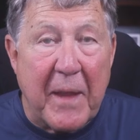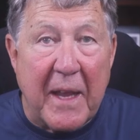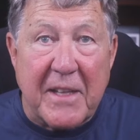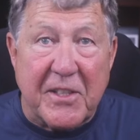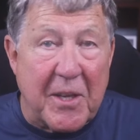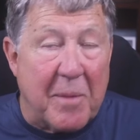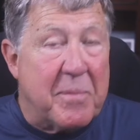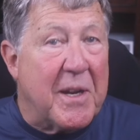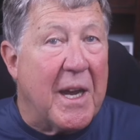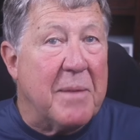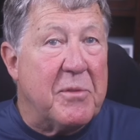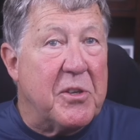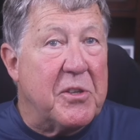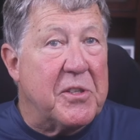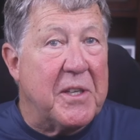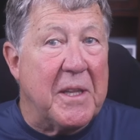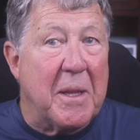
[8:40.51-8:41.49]
And sometimes
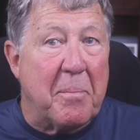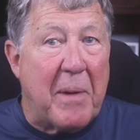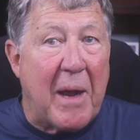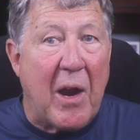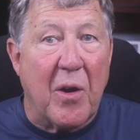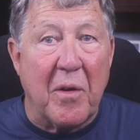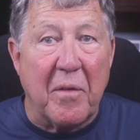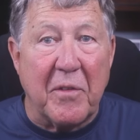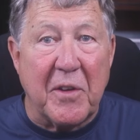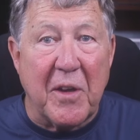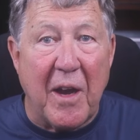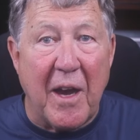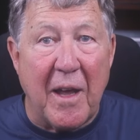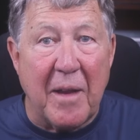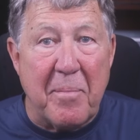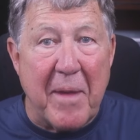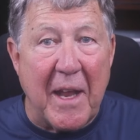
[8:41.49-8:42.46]
you see the power of
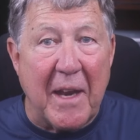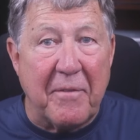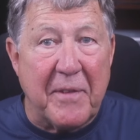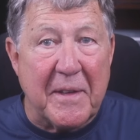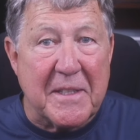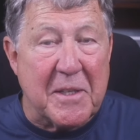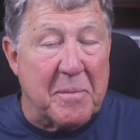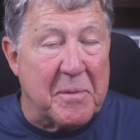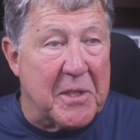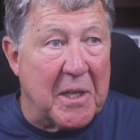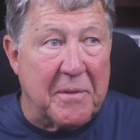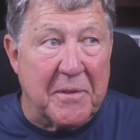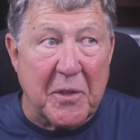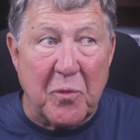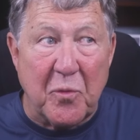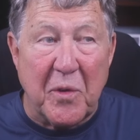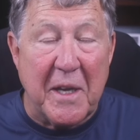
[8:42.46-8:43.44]
God manifest
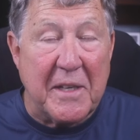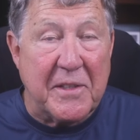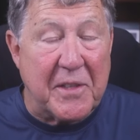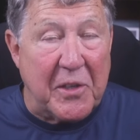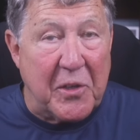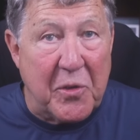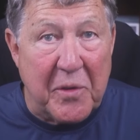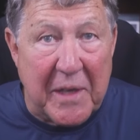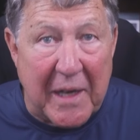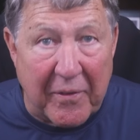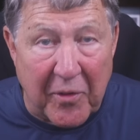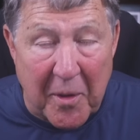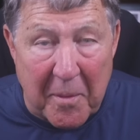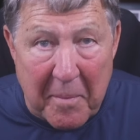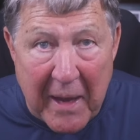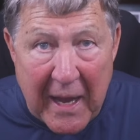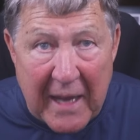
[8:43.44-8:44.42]
themselves in ways that you
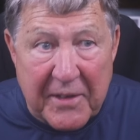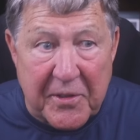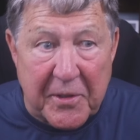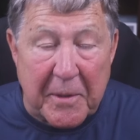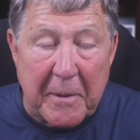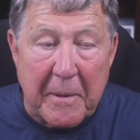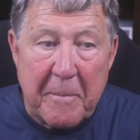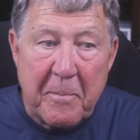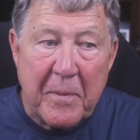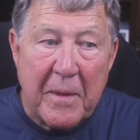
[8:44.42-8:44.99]
never imagined.